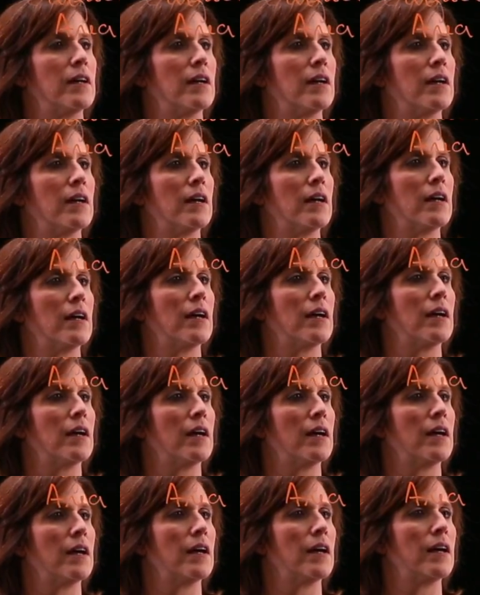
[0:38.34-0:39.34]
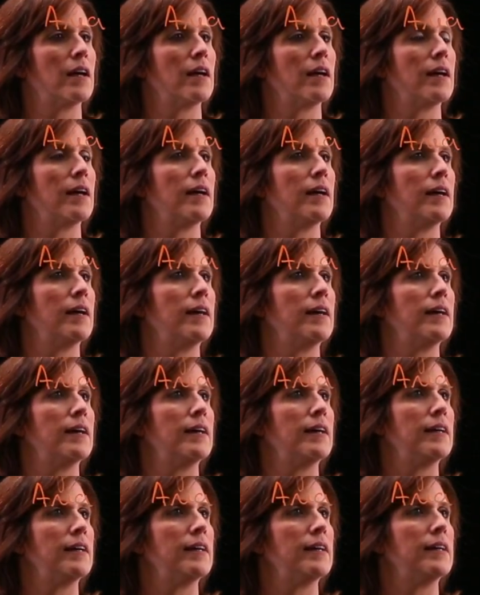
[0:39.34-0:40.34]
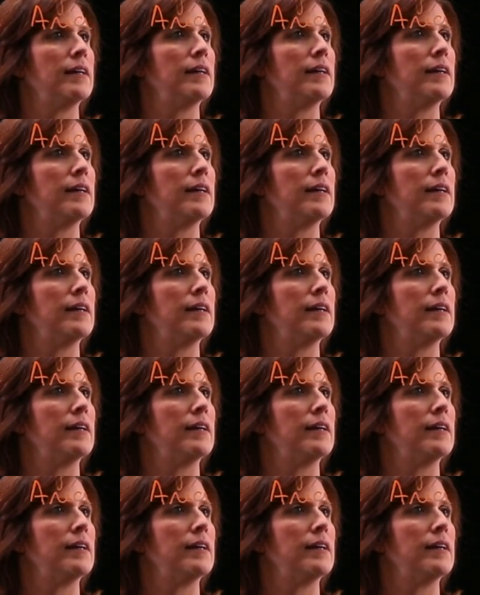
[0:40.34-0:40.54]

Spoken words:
[no speech]